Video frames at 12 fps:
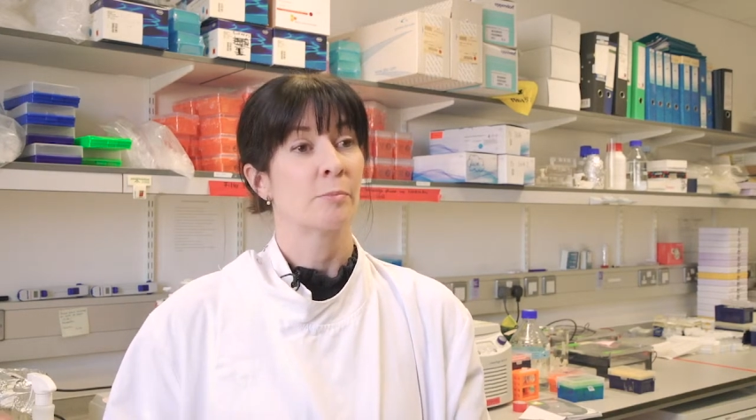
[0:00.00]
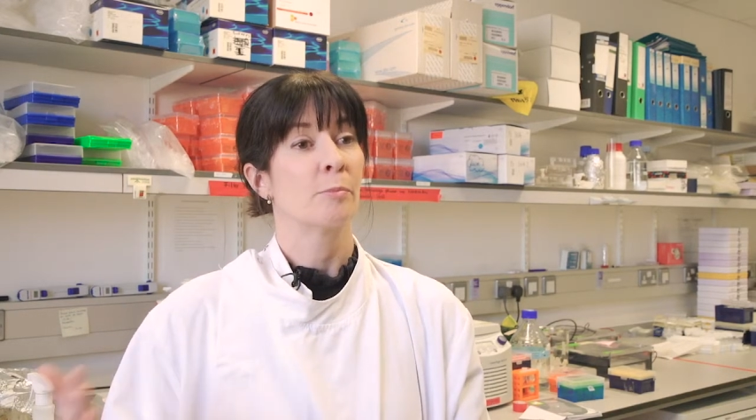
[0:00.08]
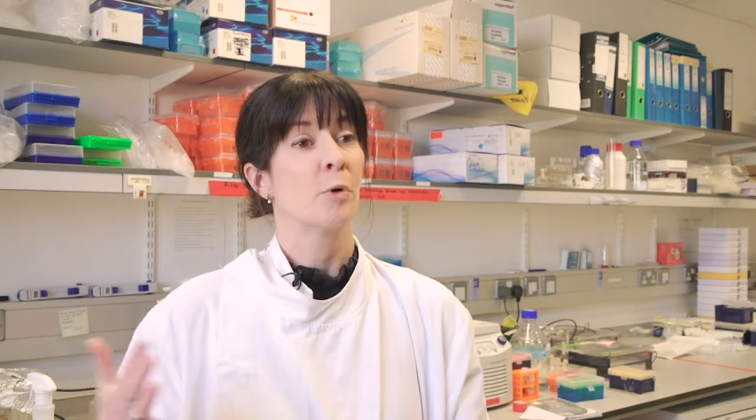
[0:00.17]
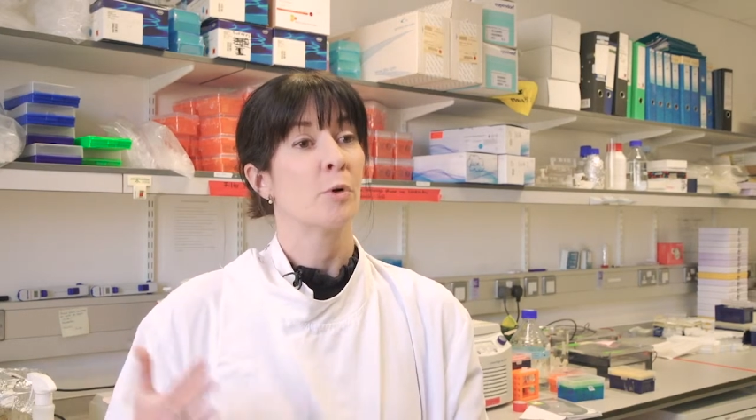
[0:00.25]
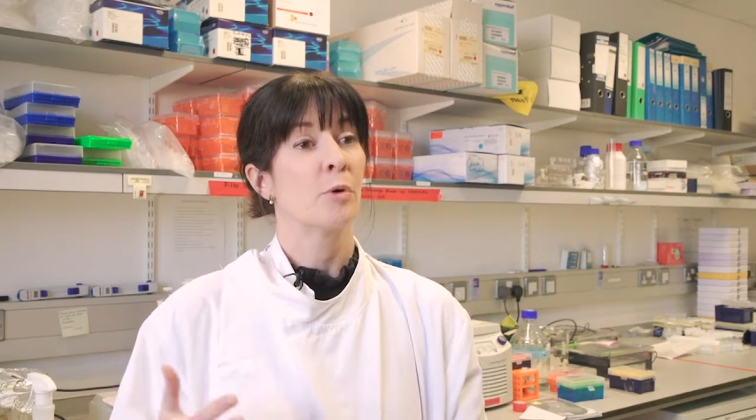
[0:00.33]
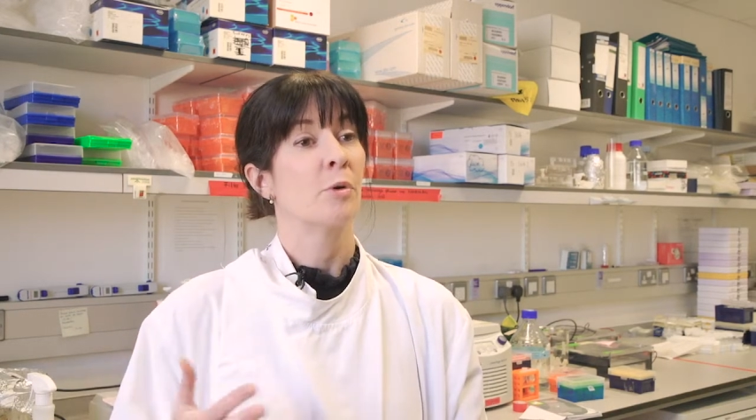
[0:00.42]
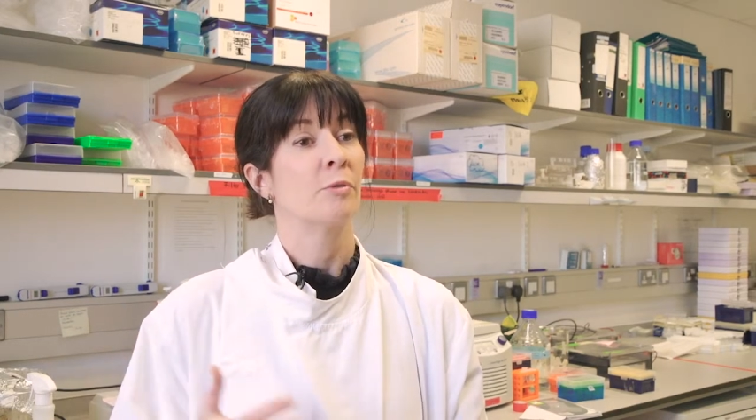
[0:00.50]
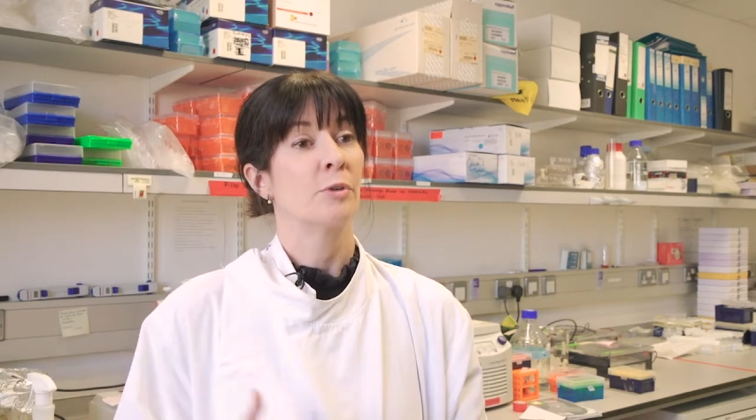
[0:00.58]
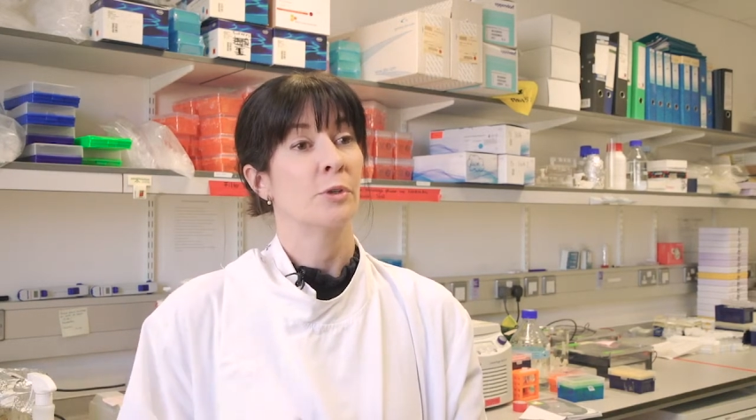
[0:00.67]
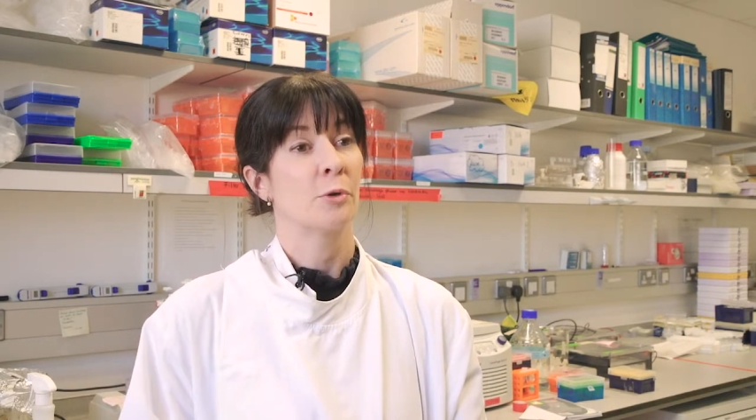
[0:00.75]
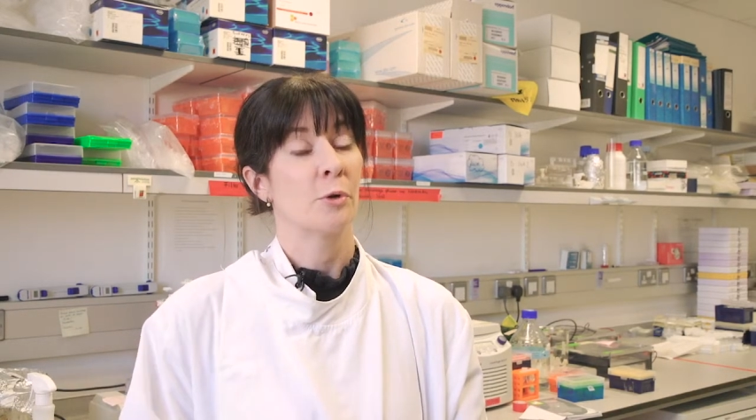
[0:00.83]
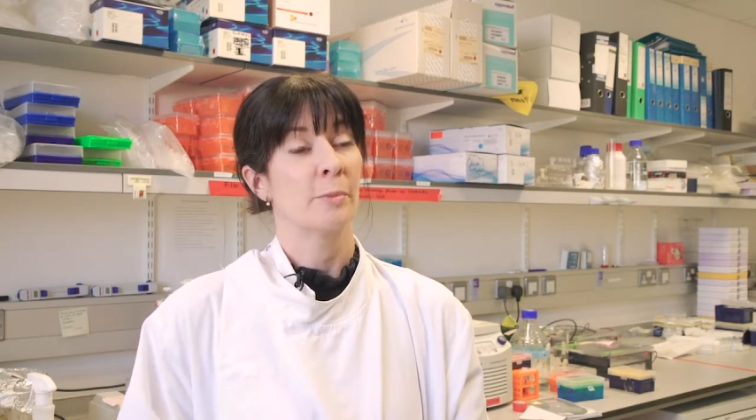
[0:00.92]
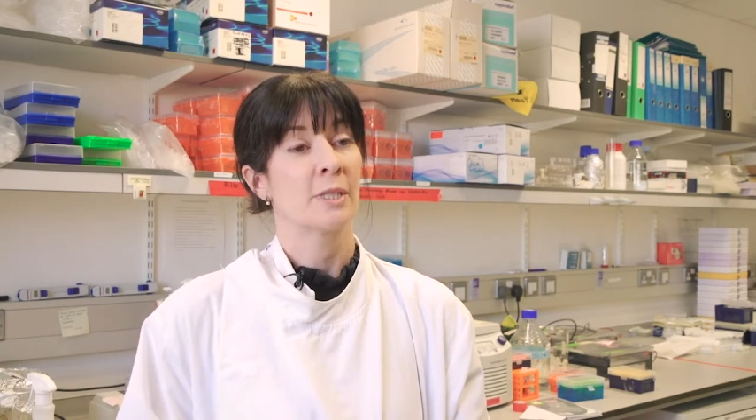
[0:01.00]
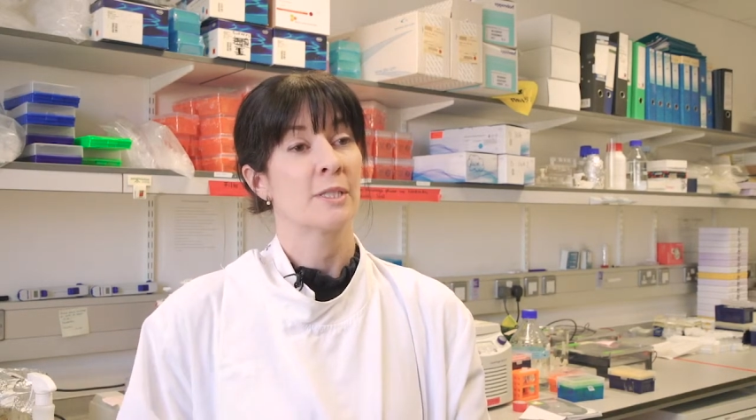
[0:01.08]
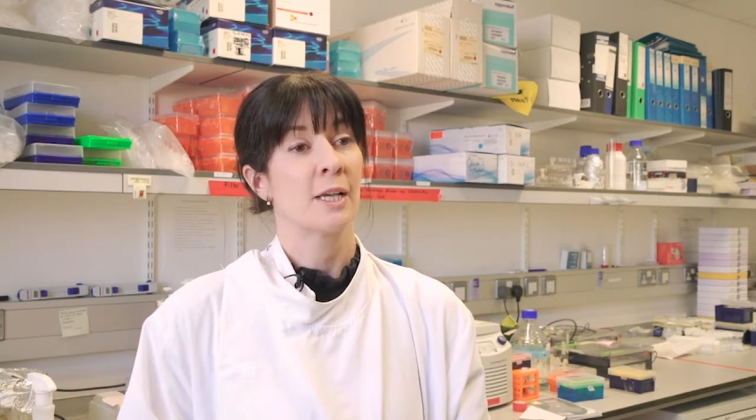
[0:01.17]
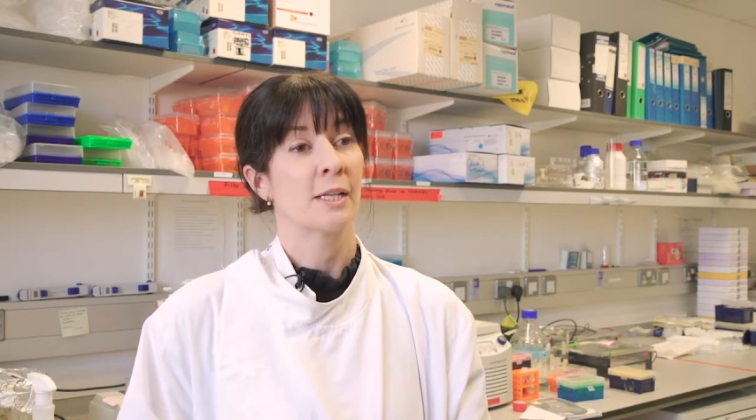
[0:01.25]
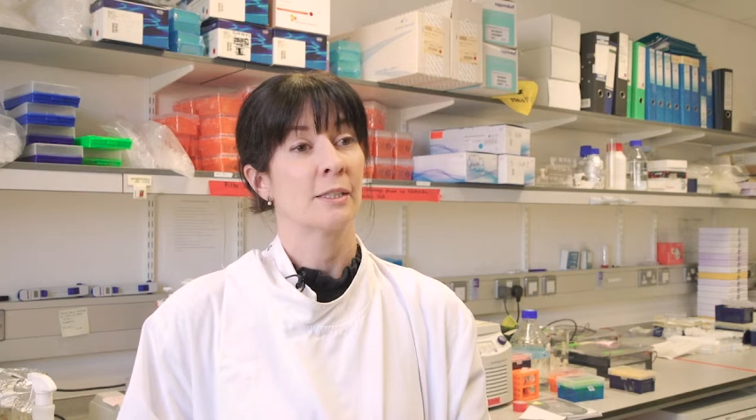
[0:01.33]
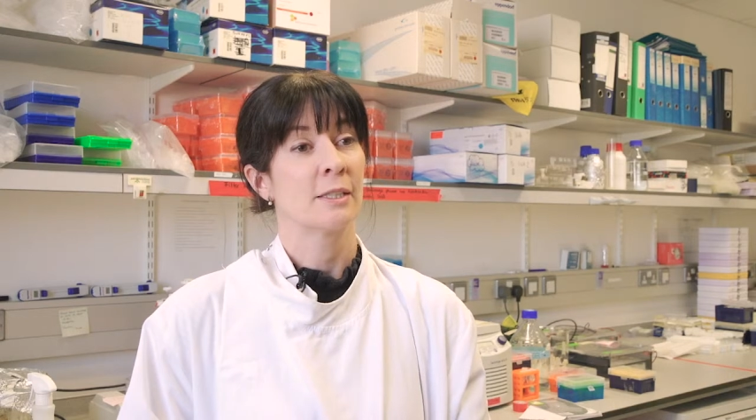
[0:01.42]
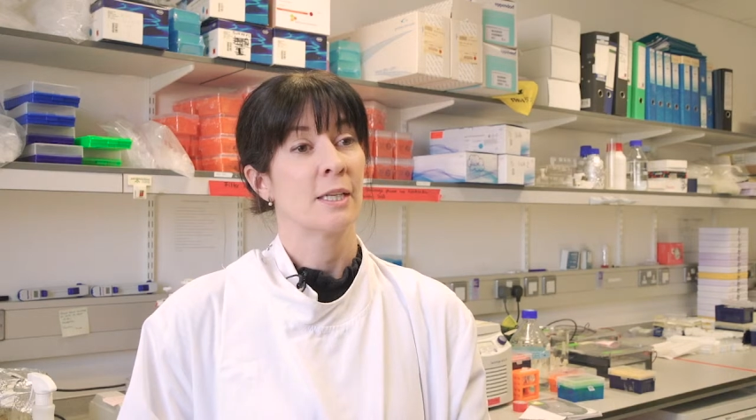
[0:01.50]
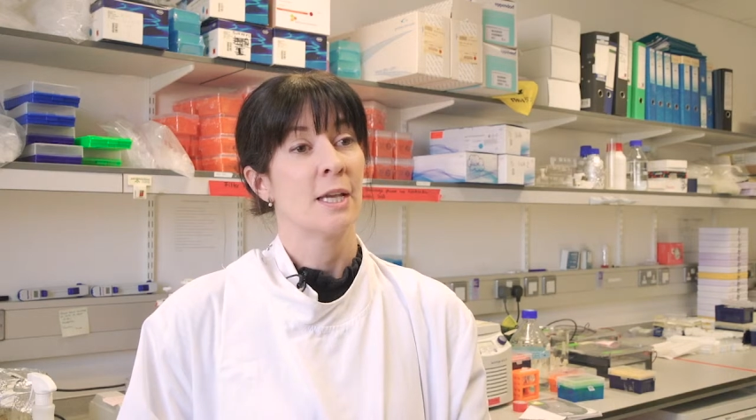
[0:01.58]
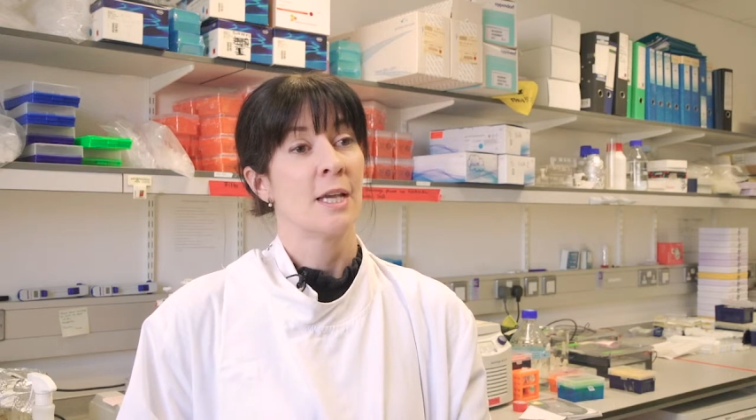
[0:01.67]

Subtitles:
more over normal cells?